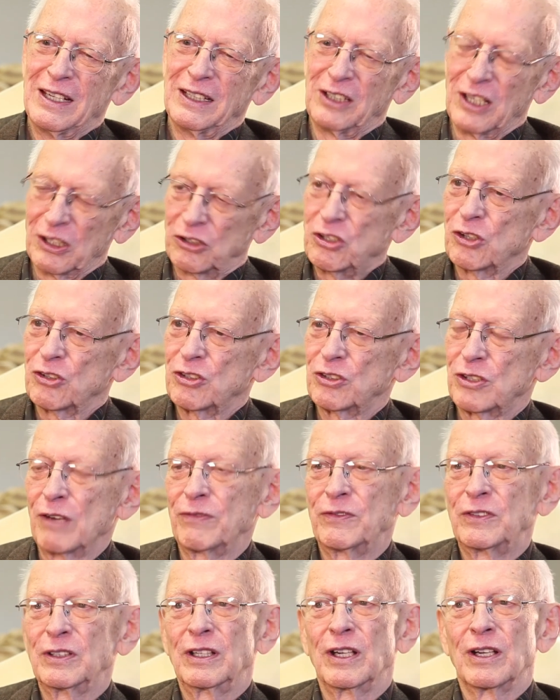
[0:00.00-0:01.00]
Get your
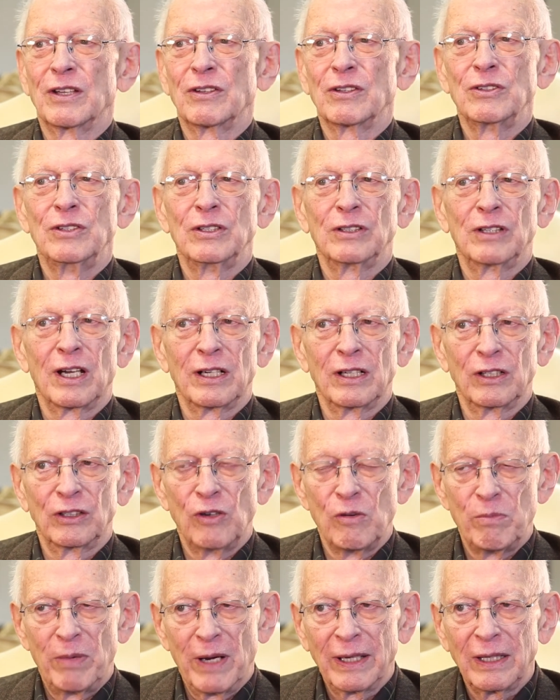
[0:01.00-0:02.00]
stuff together. You got to
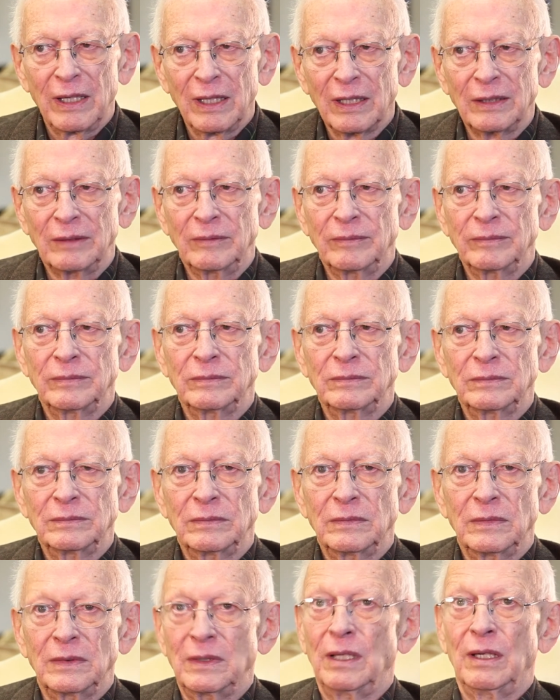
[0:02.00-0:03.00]
go back in.
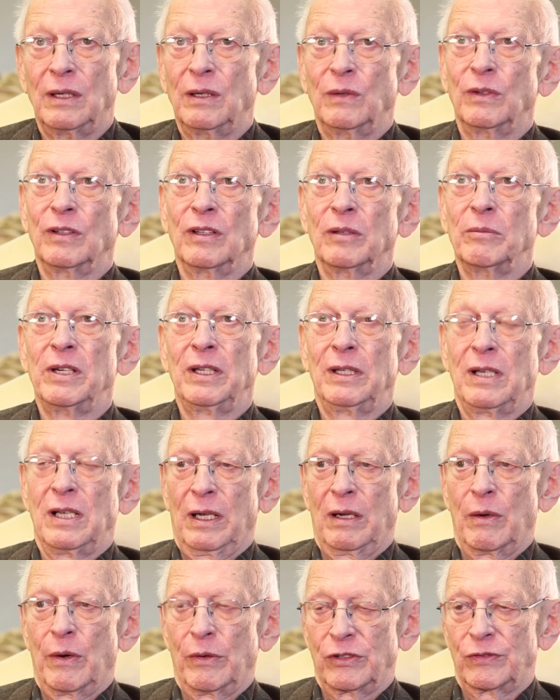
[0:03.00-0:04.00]
Well, immediately
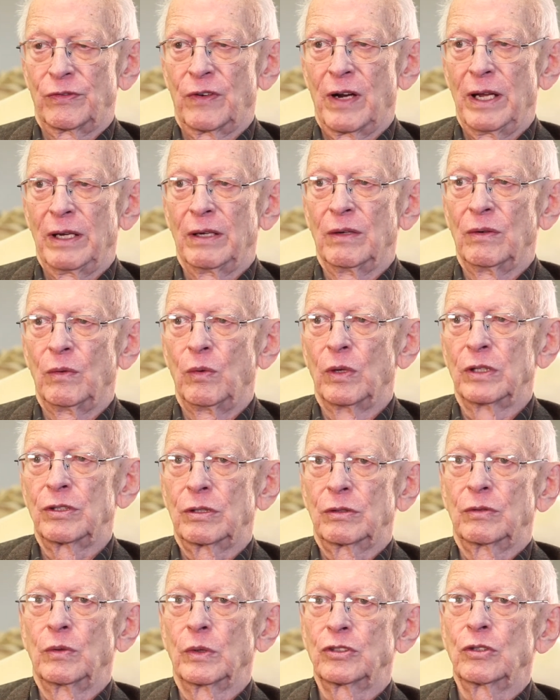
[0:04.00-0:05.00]
I was frightened.
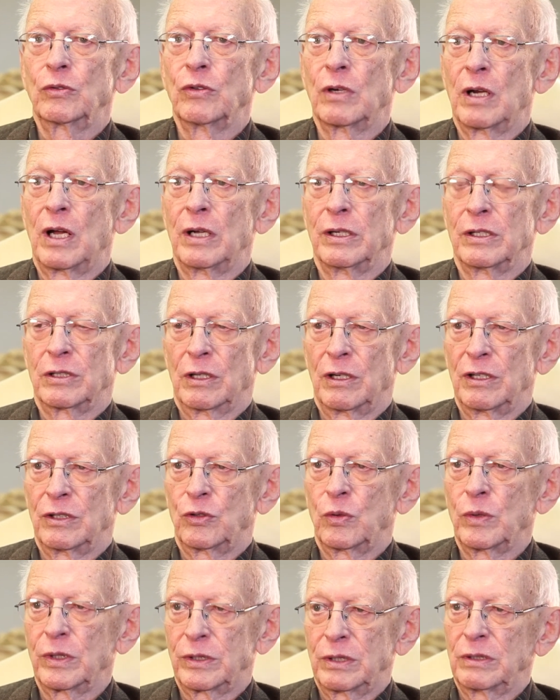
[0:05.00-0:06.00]
What's what's going on,
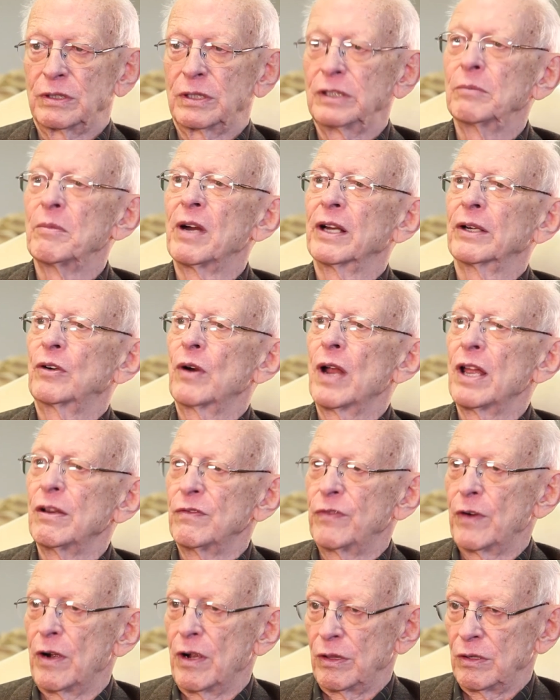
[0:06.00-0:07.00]
sergeant? What? See, my
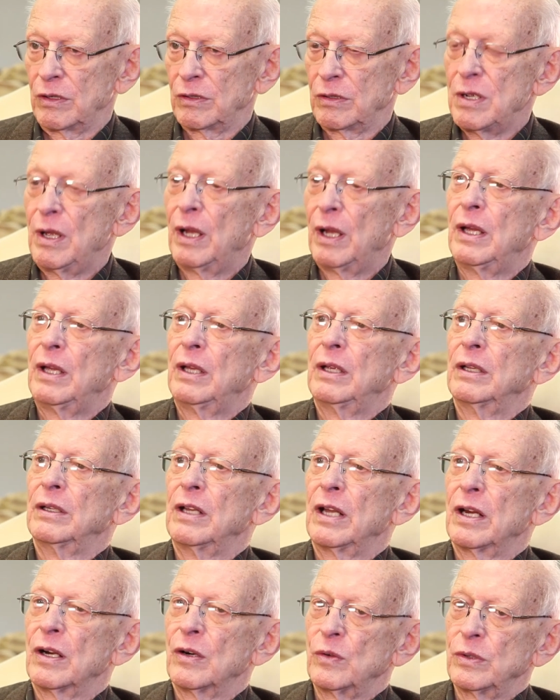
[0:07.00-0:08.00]
grandfather
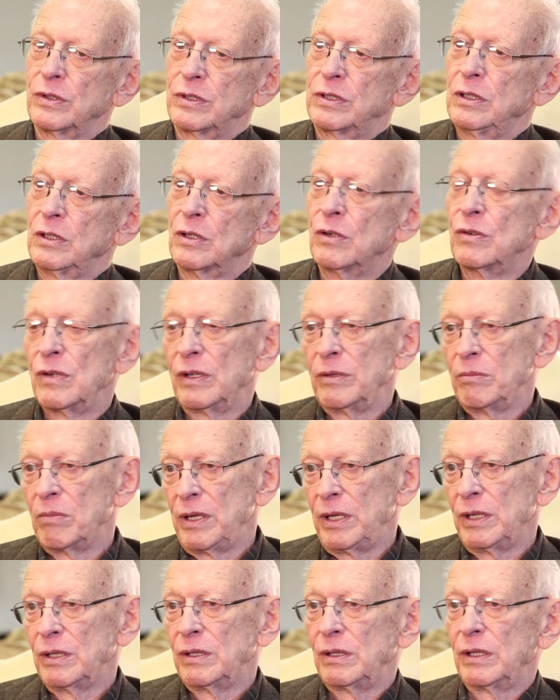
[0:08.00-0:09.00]
now was the only
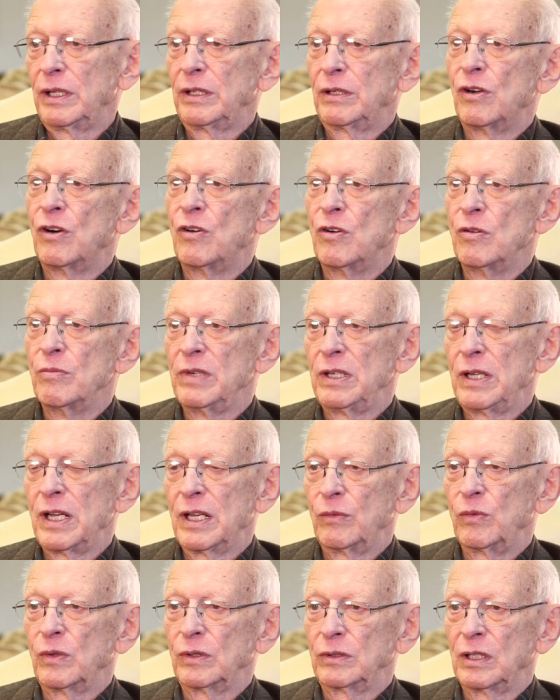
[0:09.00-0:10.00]
male at home. He
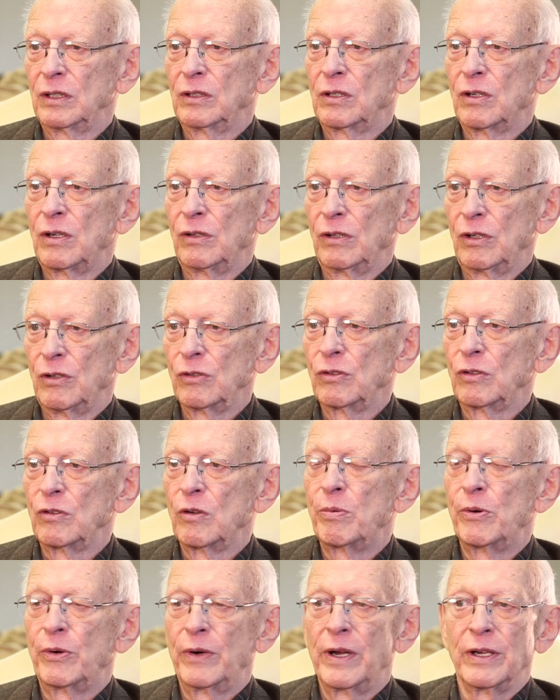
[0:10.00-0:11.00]
had what they call loco
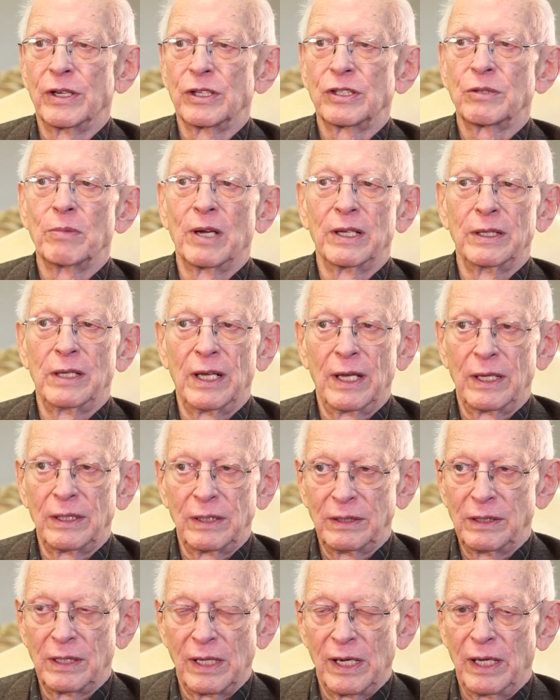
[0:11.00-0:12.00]
parentis. My dad
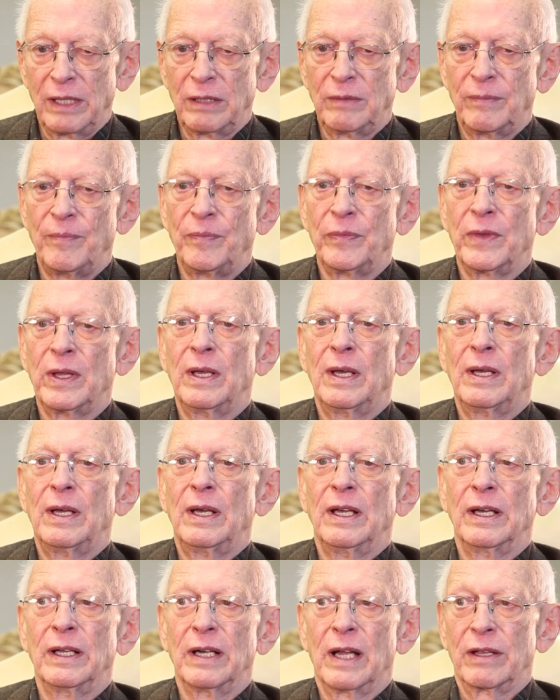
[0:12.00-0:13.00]
had died,
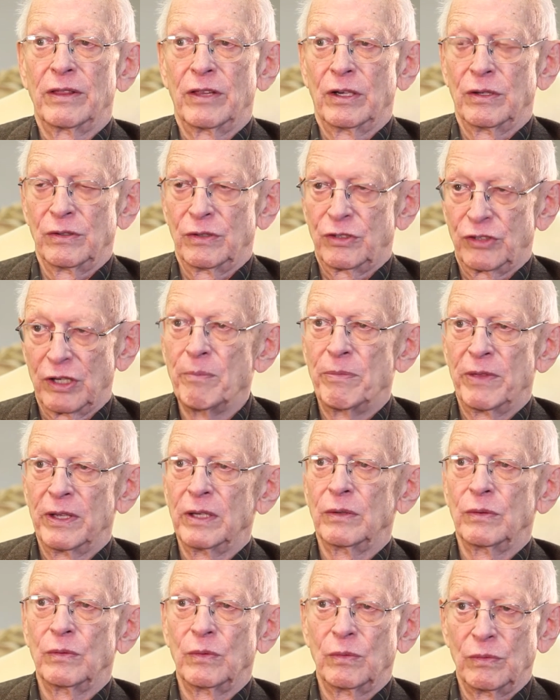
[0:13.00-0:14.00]
and I thought
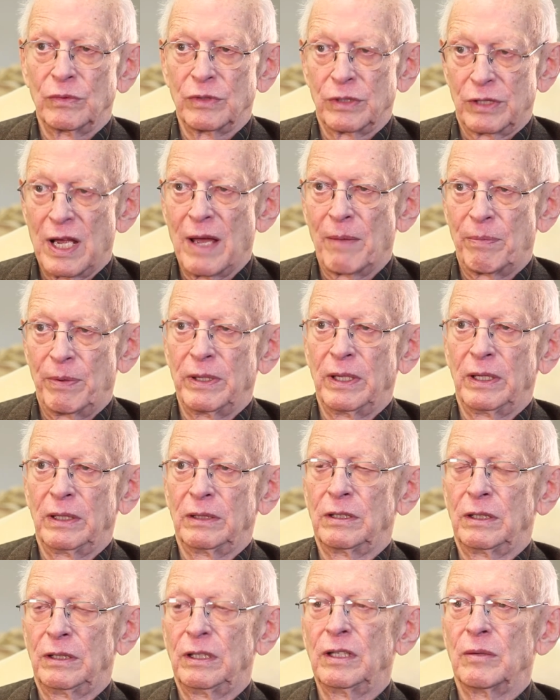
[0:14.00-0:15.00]
something was happening
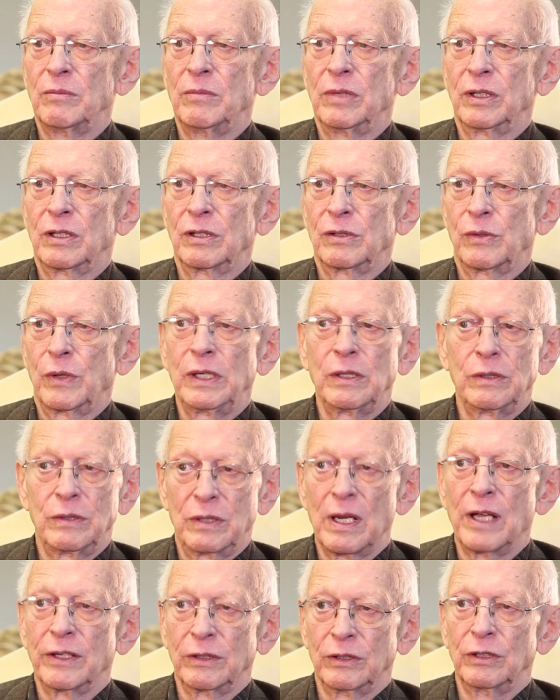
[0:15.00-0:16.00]
to him because he's
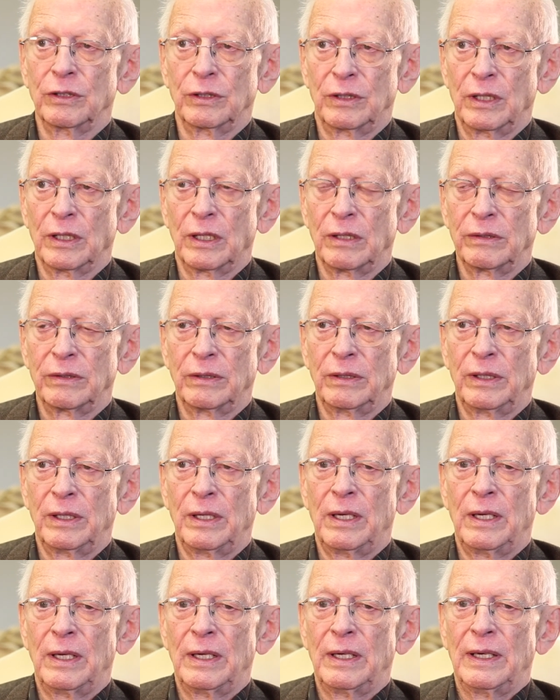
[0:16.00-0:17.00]
not in good health.
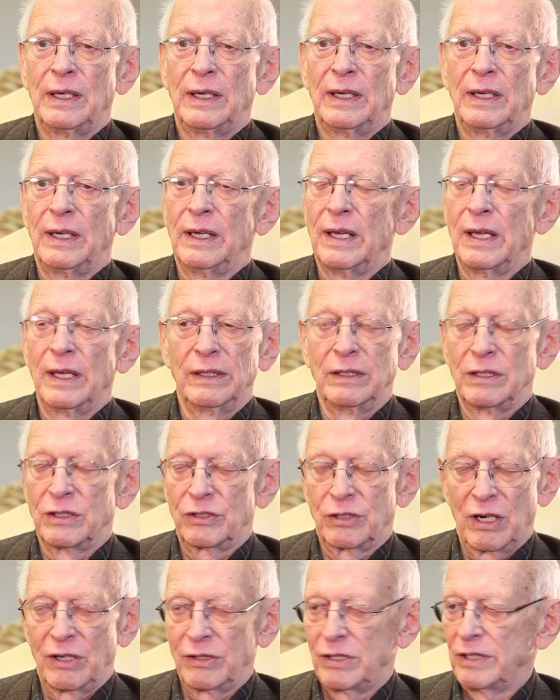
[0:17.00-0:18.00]
And the
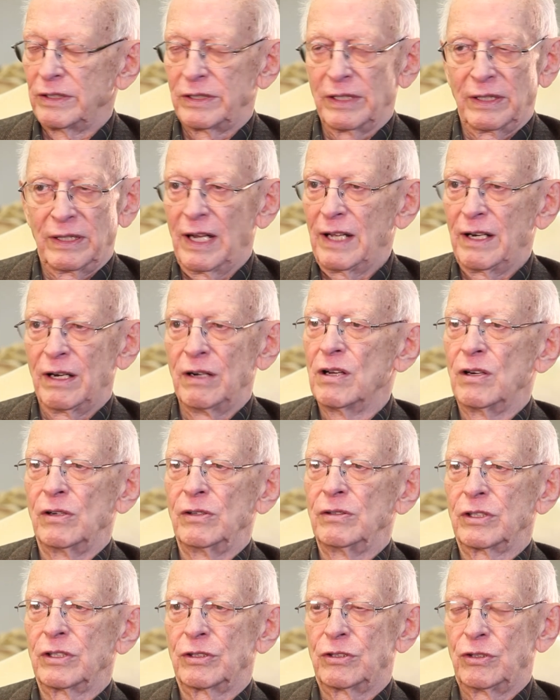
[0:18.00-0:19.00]
sergeant said, I don't know,
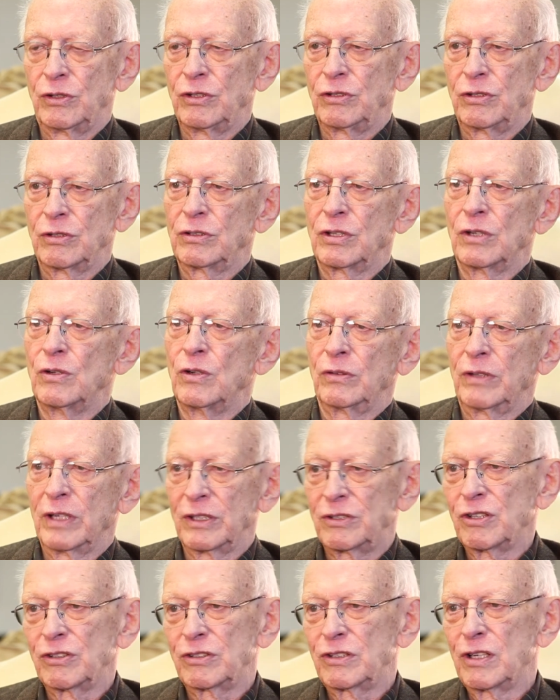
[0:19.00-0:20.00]
do as you're told,
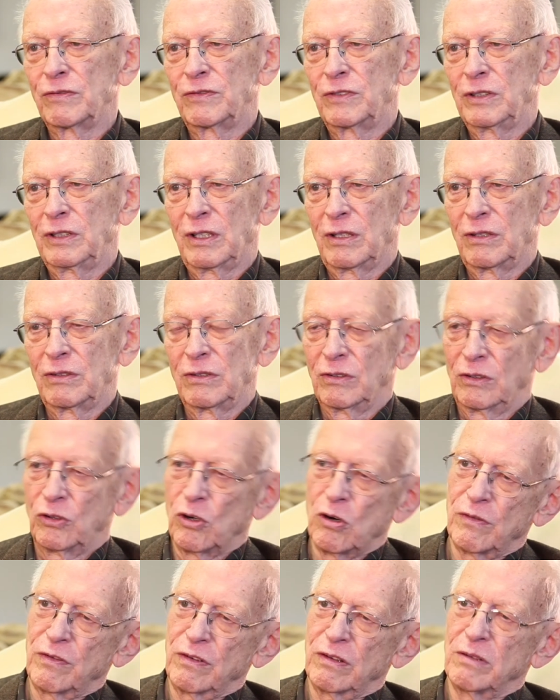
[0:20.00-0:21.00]
get your stuff together,
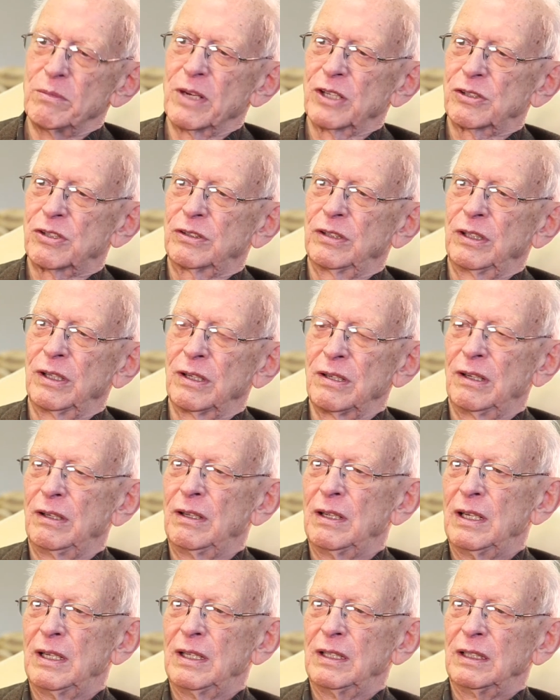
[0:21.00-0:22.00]
go over to the mess tent,
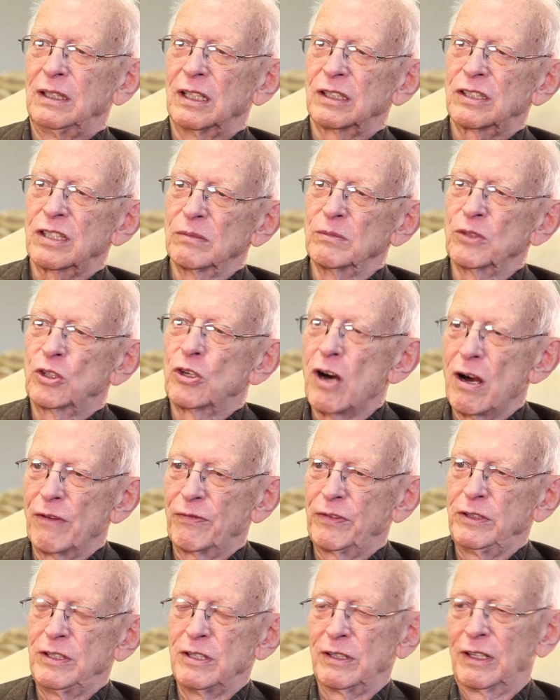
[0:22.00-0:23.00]
get some
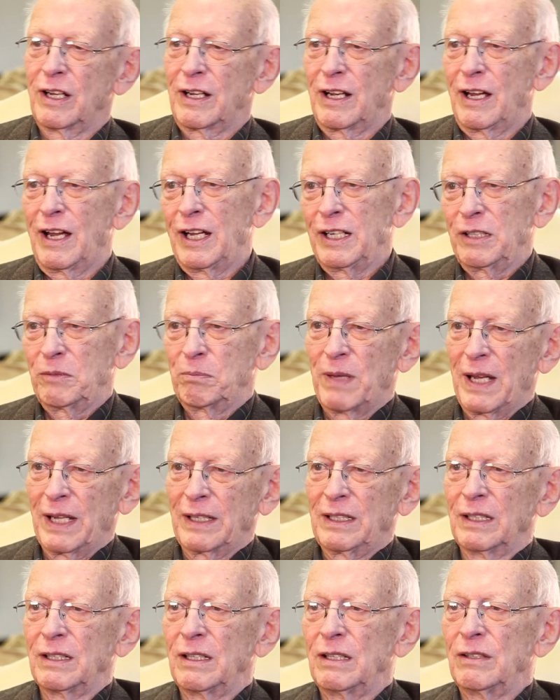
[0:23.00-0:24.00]
coffee, you got to hike
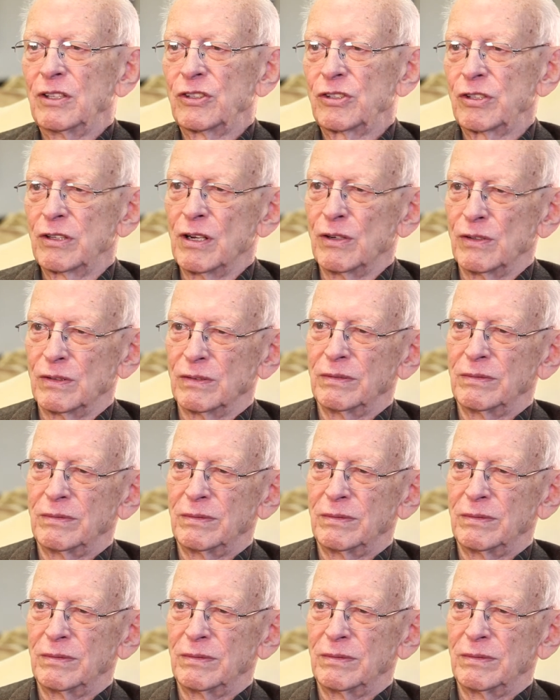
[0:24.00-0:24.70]
back in in the snow.